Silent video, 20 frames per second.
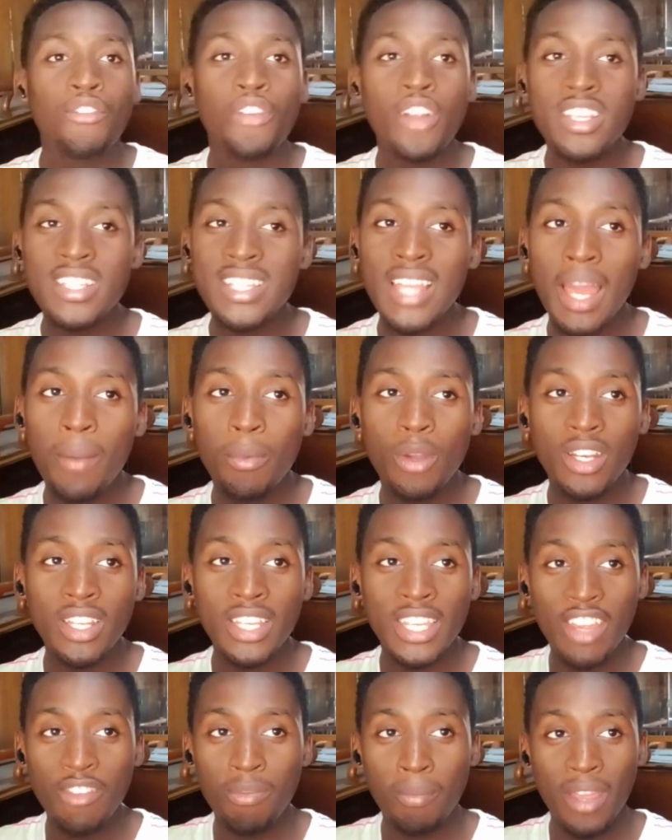Firstly, I'm going
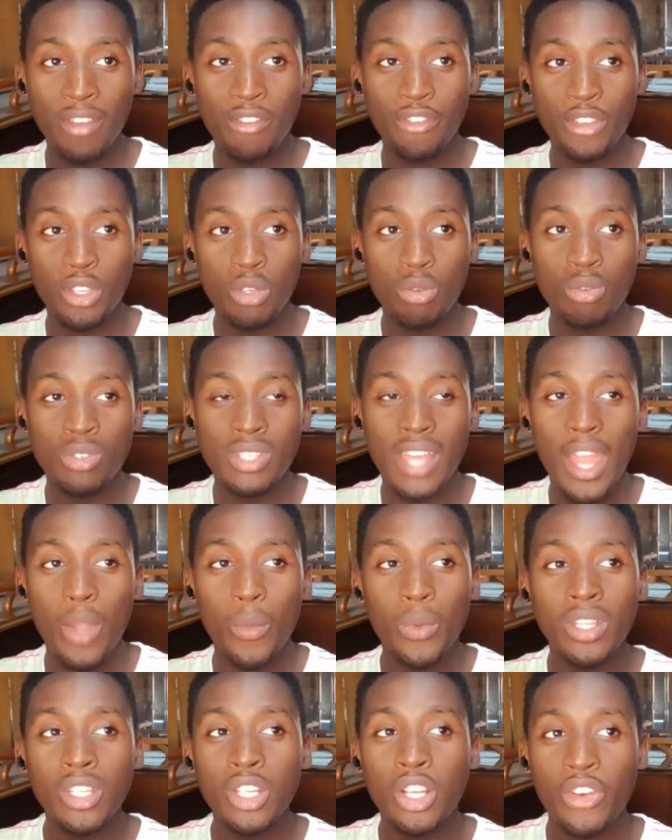to give my views. I
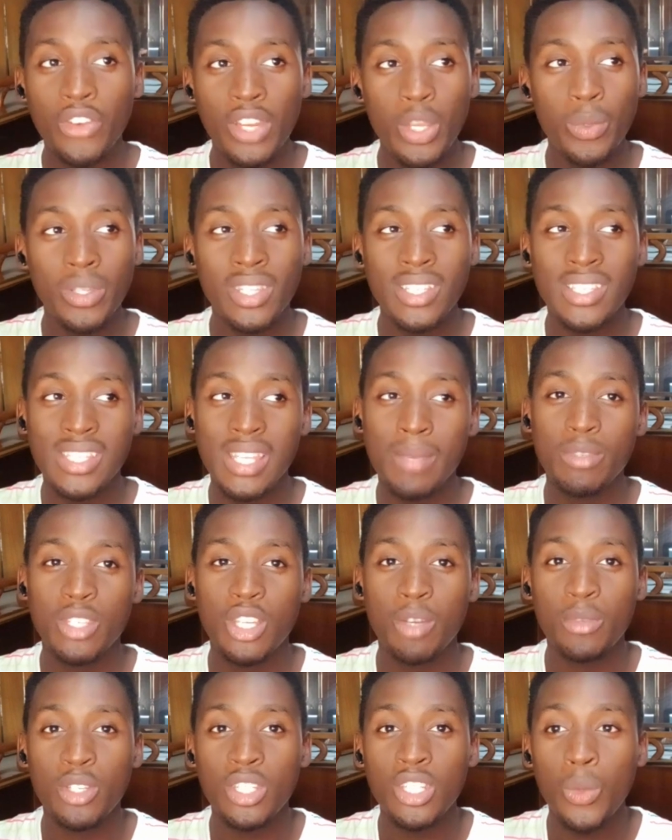will agree with the Sims
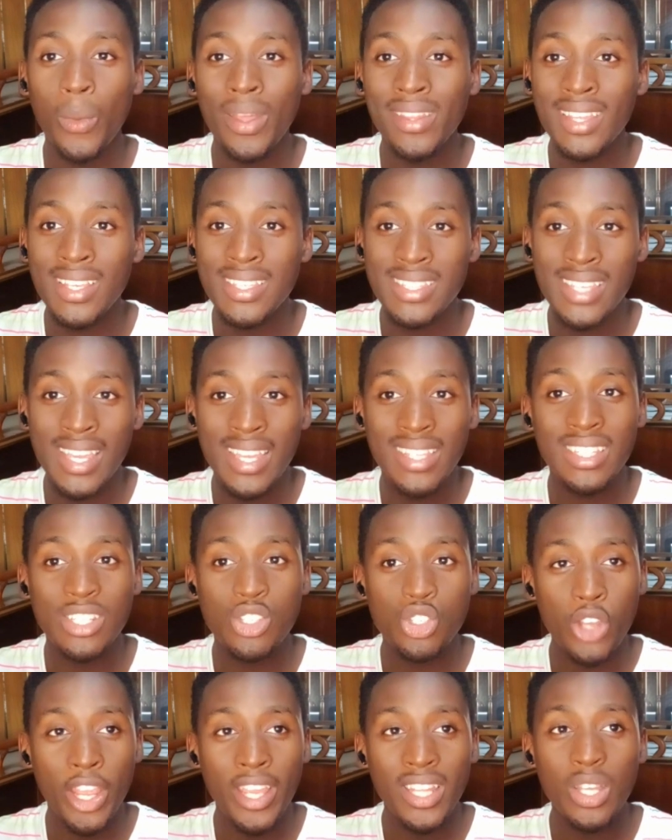community when they say the
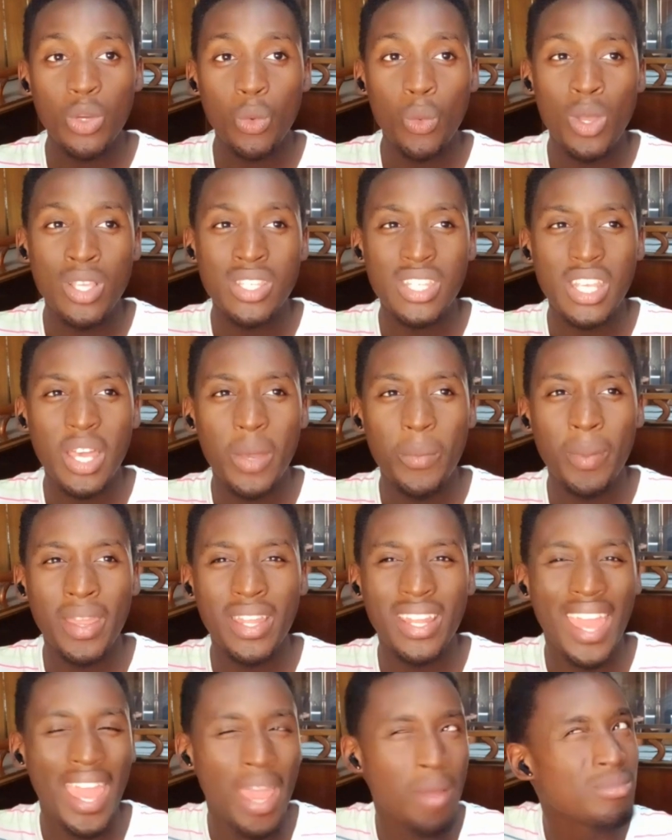trailer was a
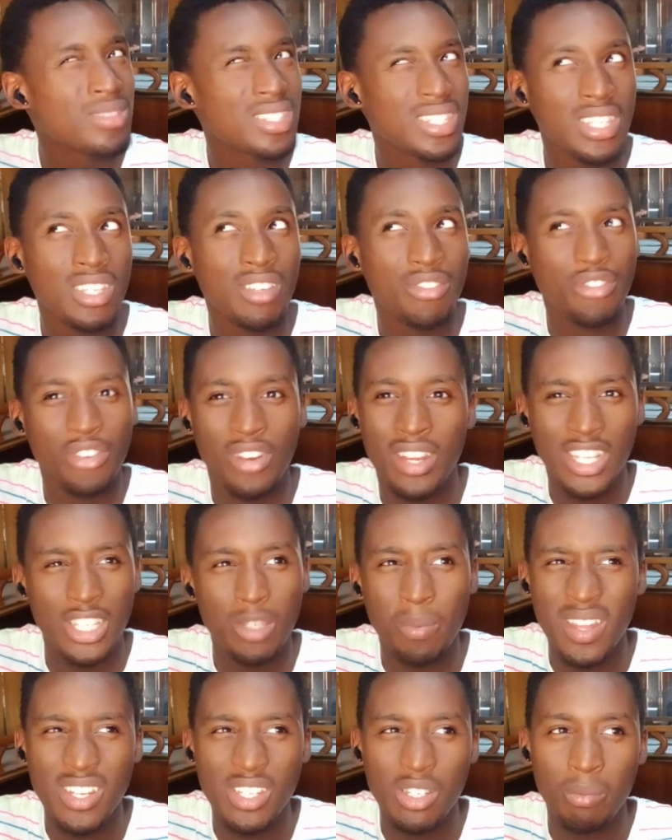bit empty for an
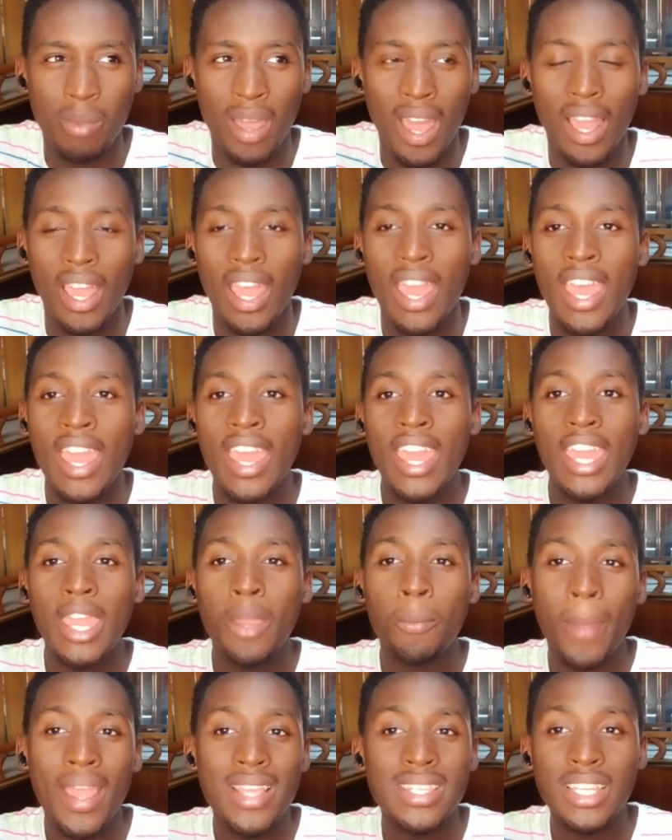expansion pack.
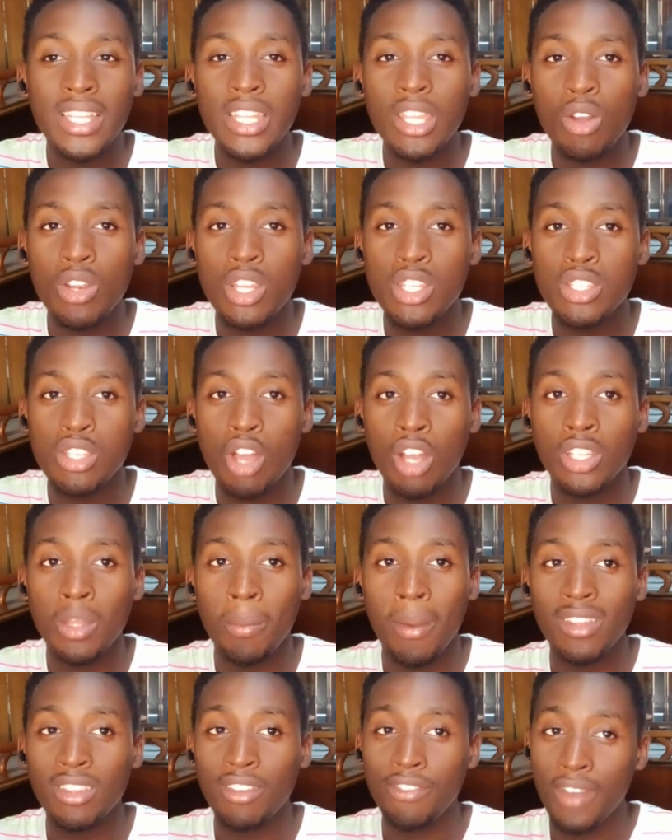It basically only talked
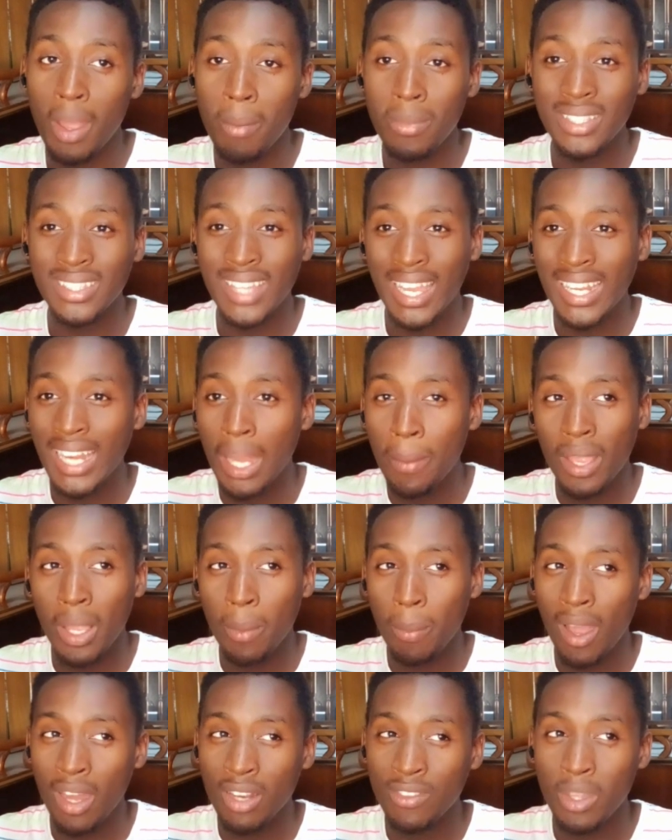about the family
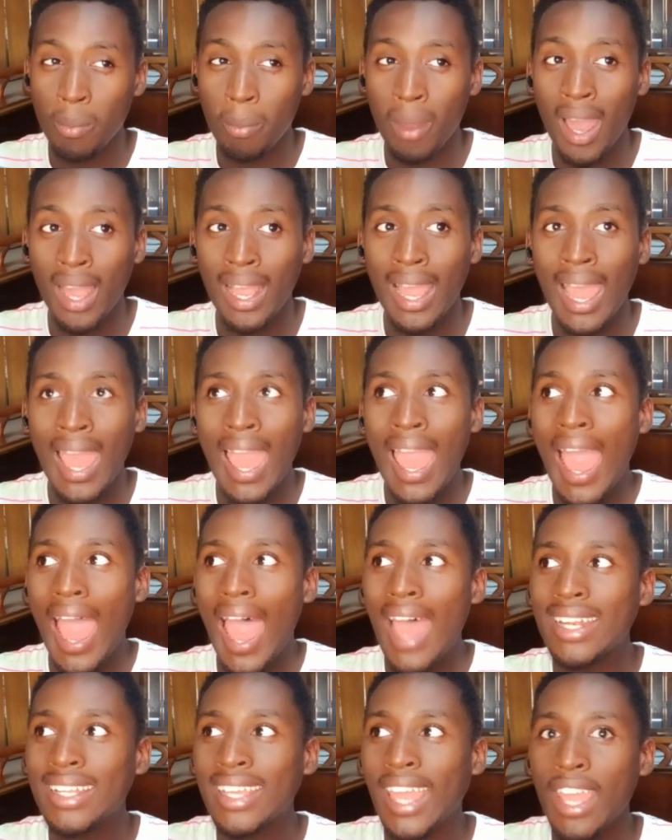dynamic part of the pack
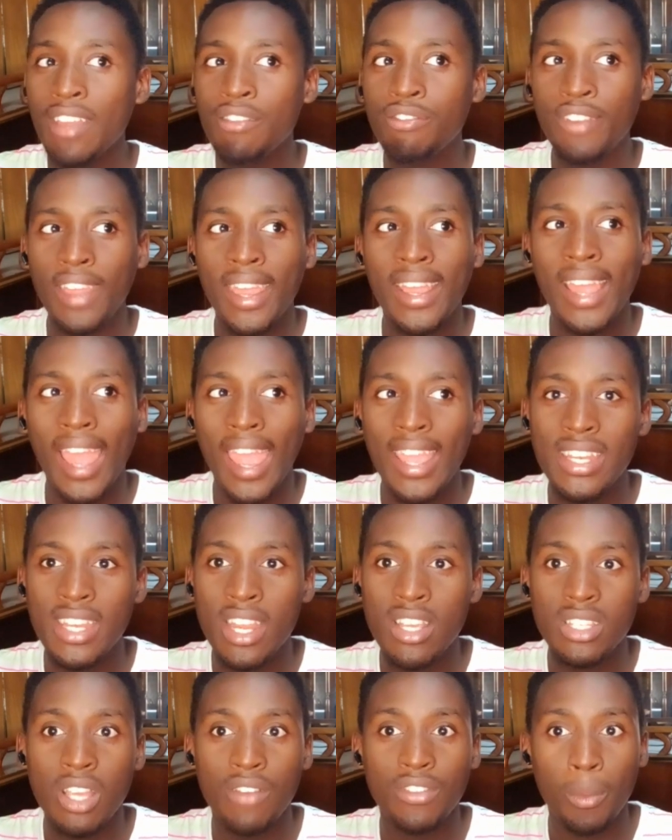and gave vague
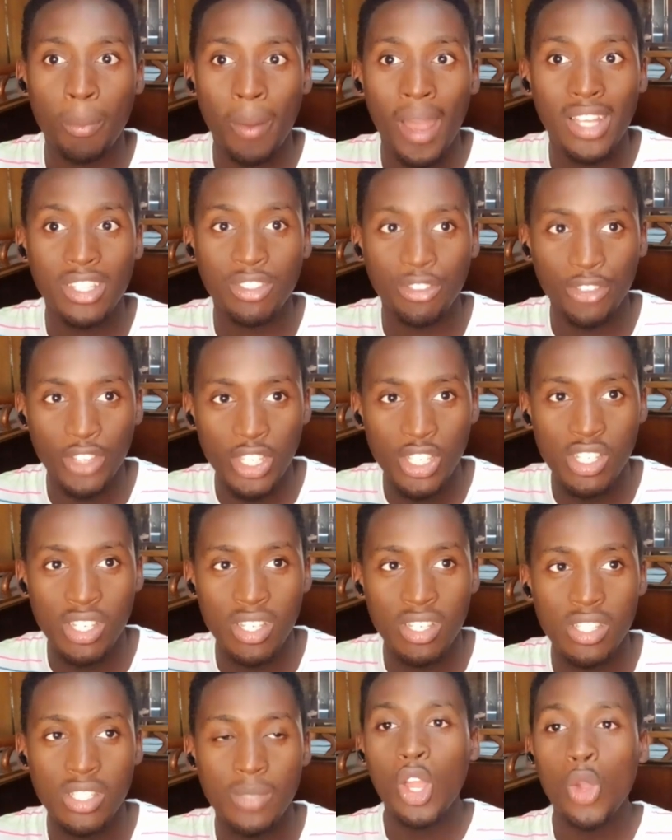ideas of the pack's
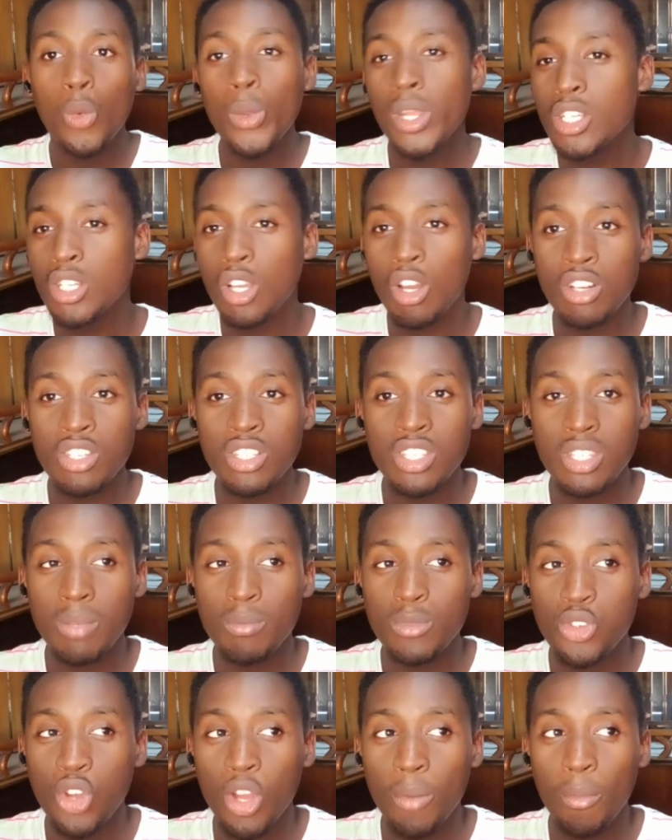features, which caused
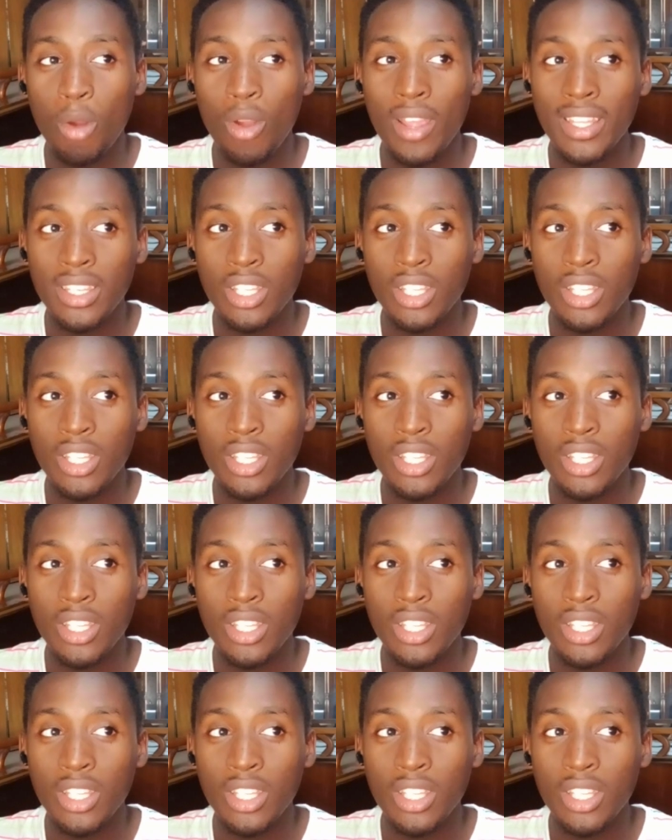some turmoil in the